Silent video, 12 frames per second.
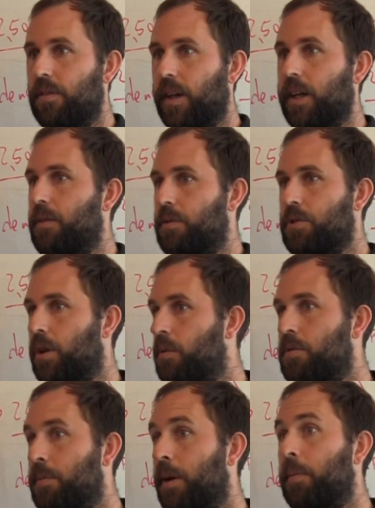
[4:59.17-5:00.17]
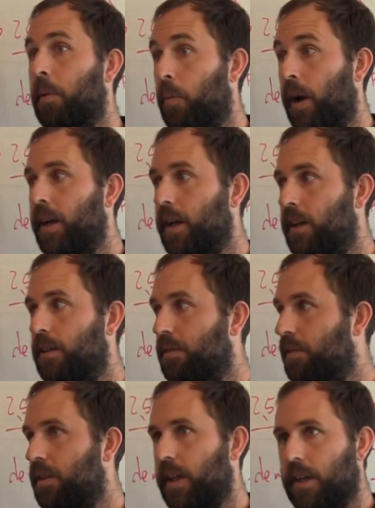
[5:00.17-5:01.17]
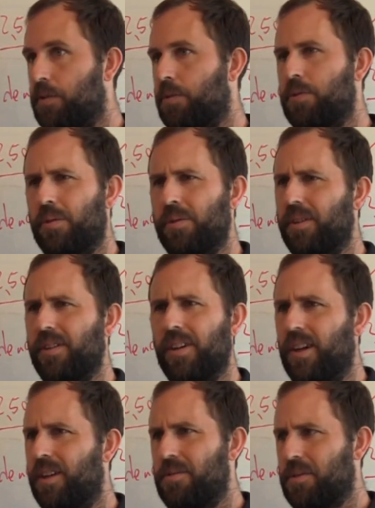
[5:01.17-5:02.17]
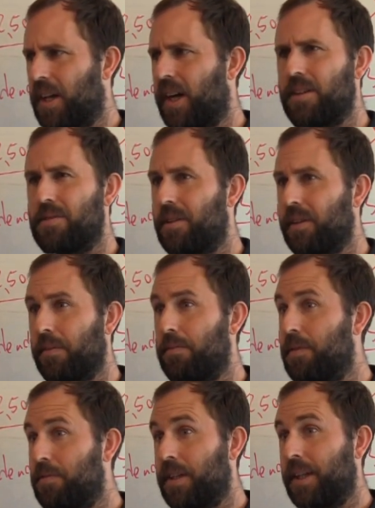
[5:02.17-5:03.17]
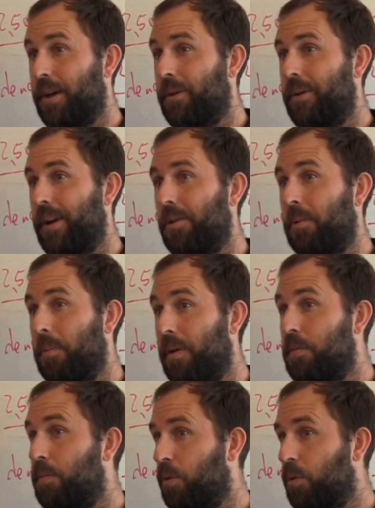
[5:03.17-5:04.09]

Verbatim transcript: right? There's coaches I'm helping right now. Like I told you earlier, there's a guy selling a fifteen hundred dollars a month